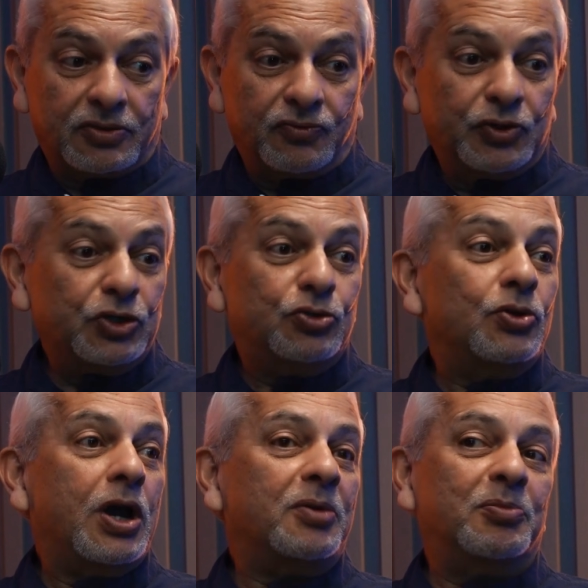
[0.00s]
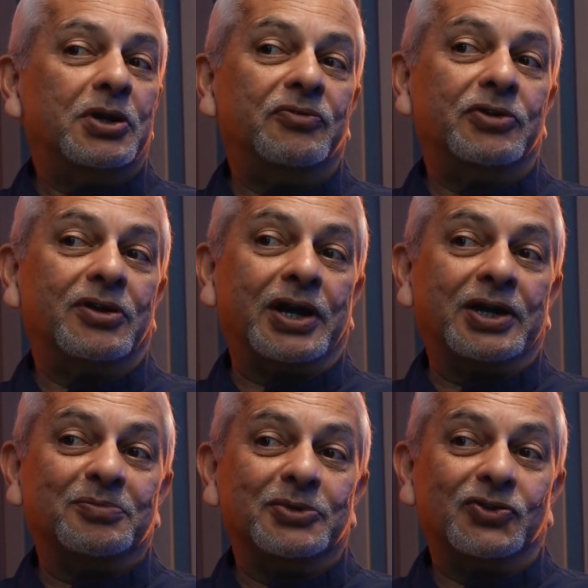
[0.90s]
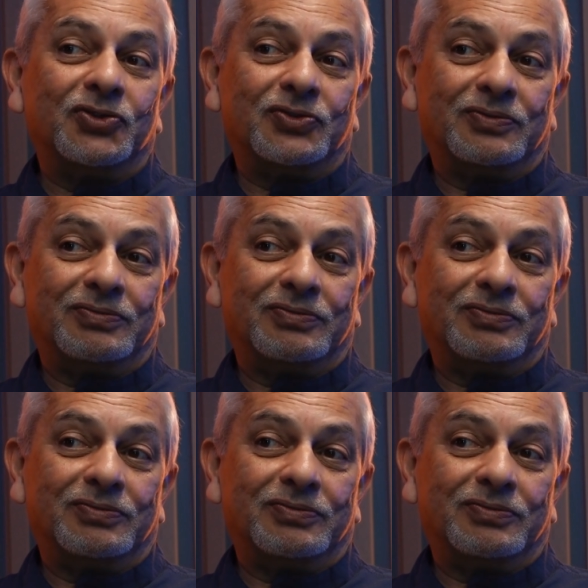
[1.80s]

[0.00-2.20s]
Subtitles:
we do not believe in randomness.